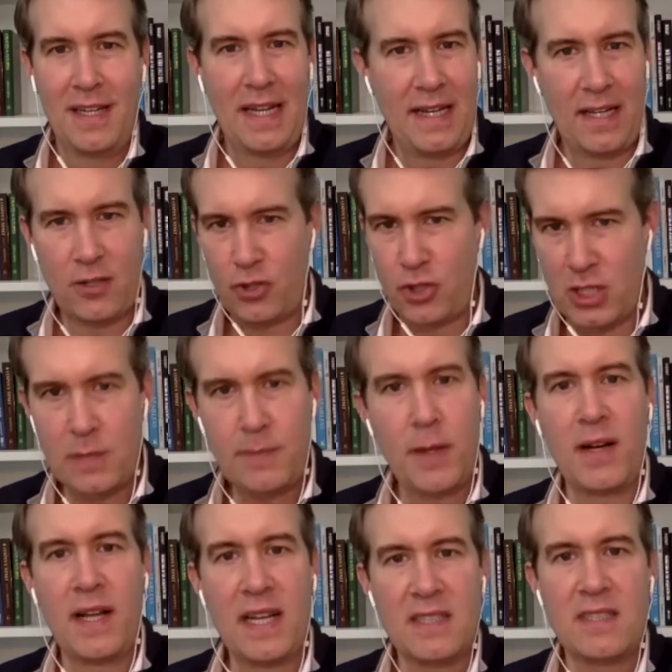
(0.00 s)
Now it's just
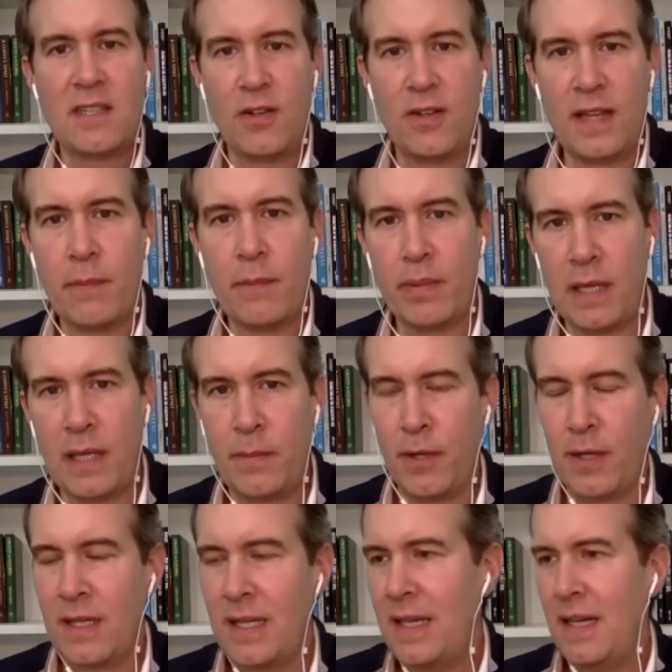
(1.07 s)
about executing that
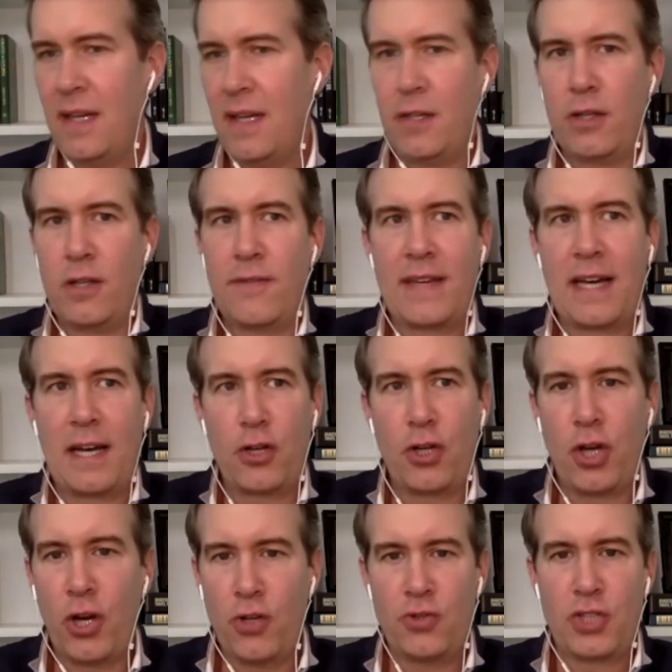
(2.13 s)
playbook. You've got a
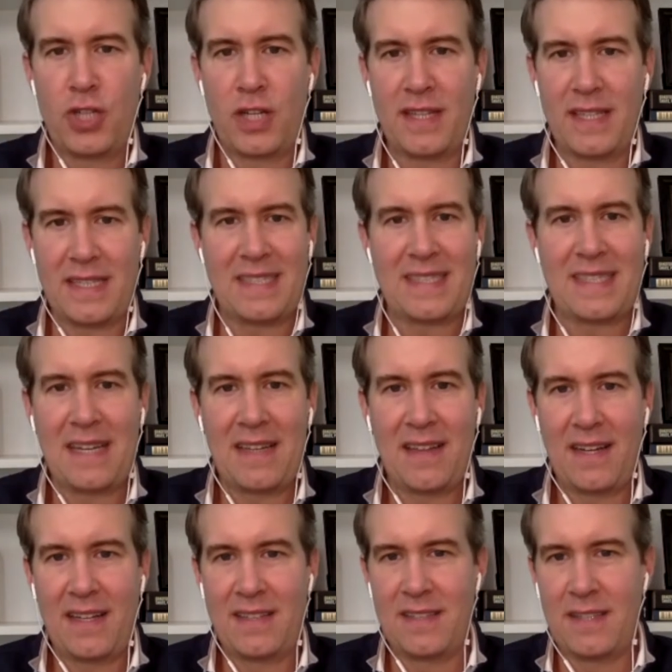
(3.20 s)
coach on the
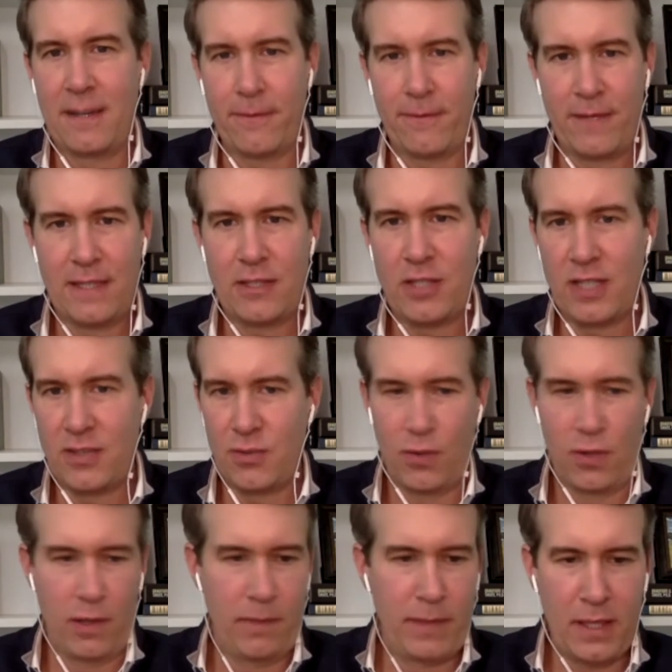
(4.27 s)
sidelines in that
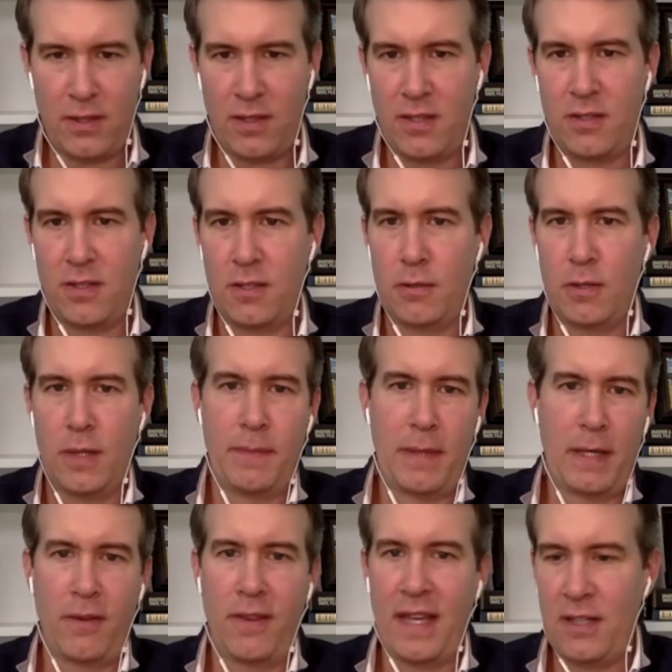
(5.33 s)
franchisor. The better you do, the
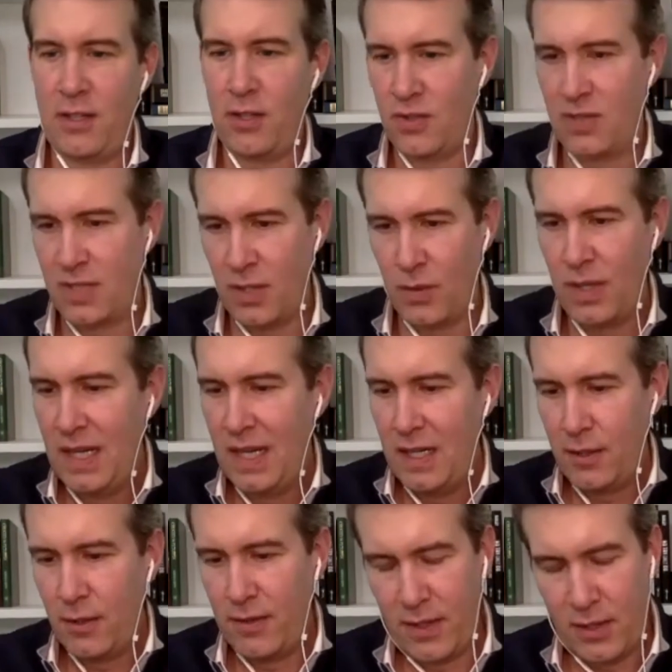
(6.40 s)
better they do. So,
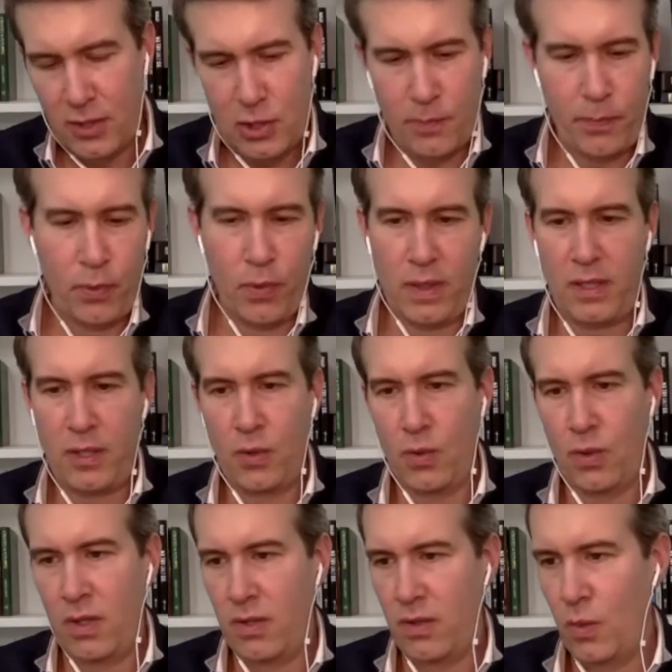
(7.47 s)
they're supporting you
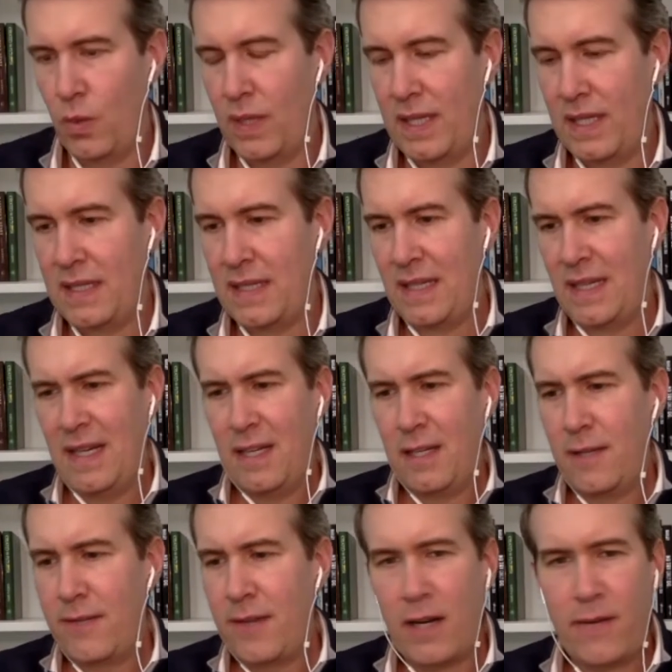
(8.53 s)
along the way.
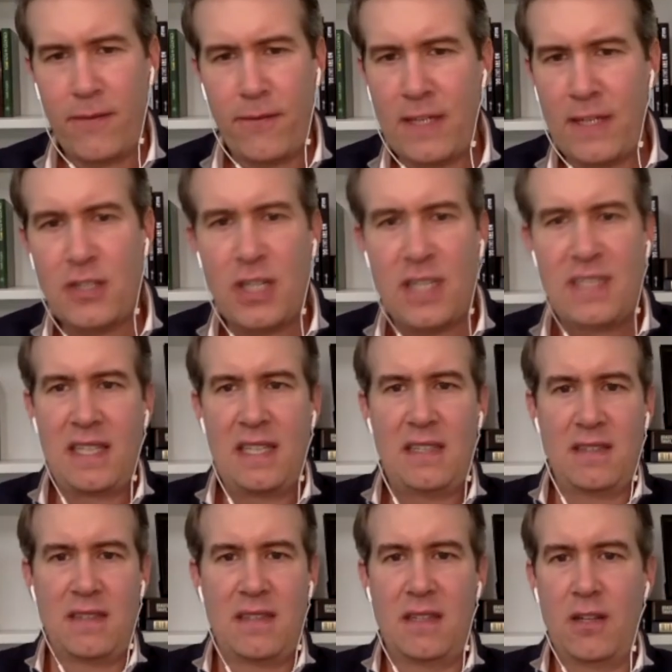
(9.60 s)
You've got
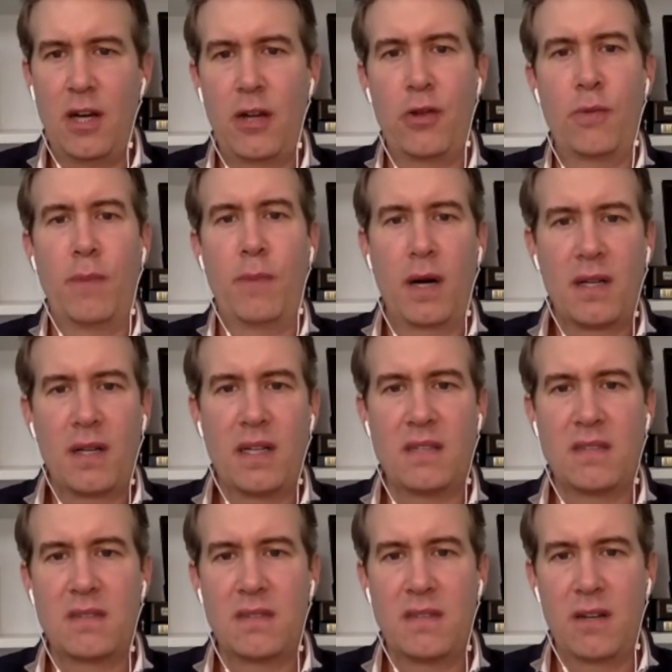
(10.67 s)
franchisees in other
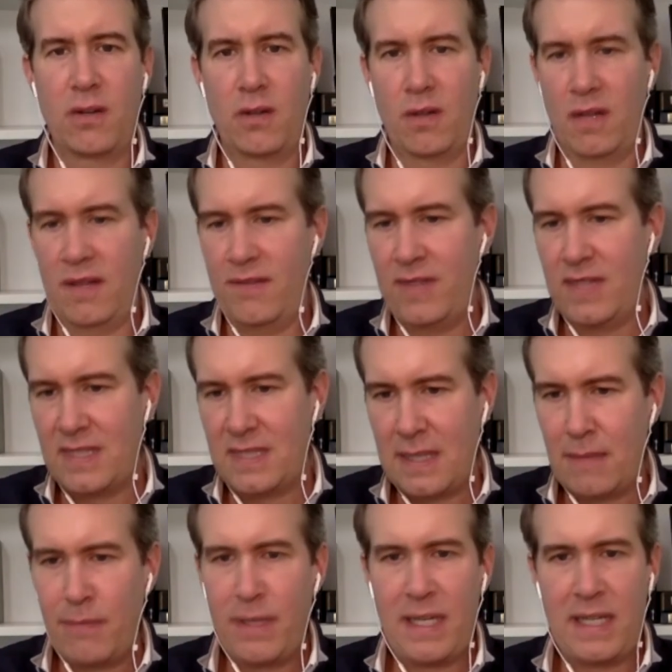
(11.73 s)
markets that are living the
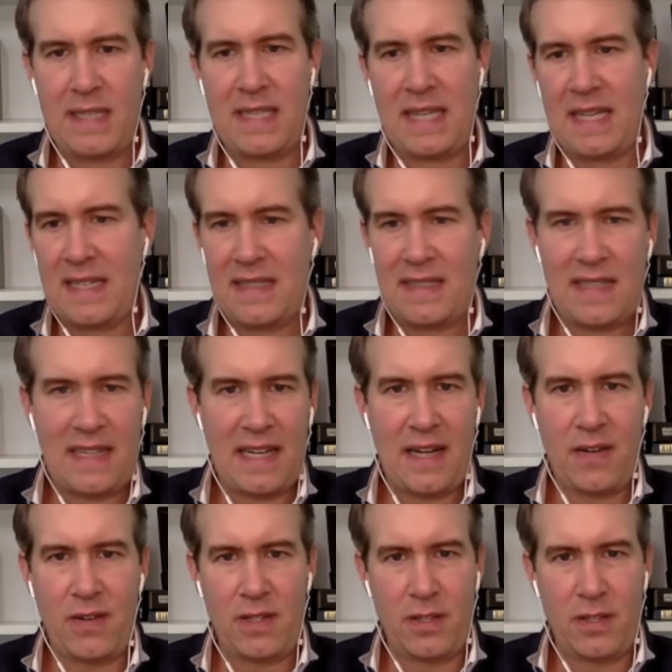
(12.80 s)
same thing day in, day out.